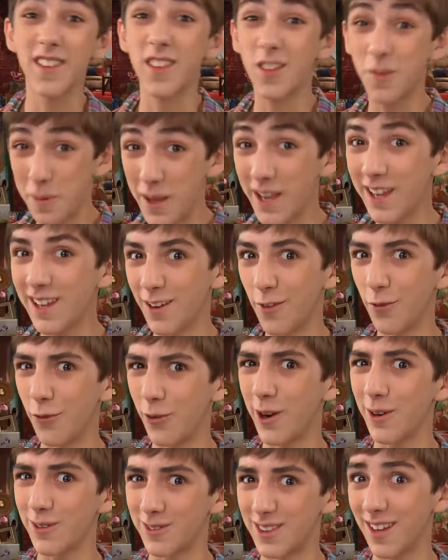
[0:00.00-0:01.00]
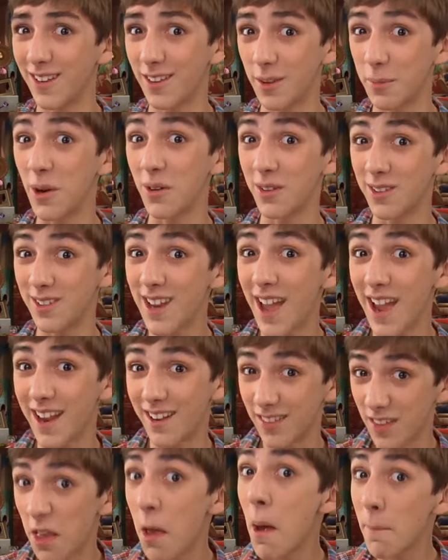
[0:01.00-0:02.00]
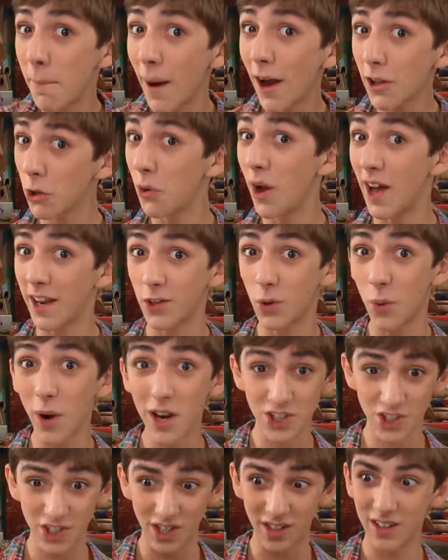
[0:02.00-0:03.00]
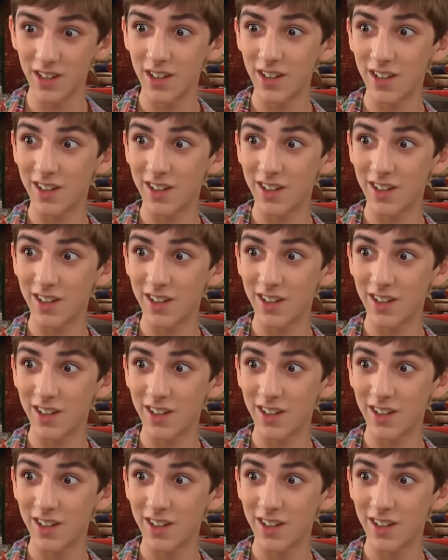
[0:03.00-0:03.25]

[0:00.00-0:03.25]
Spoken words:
Speaking of weird things about snakes, Paolo had a question.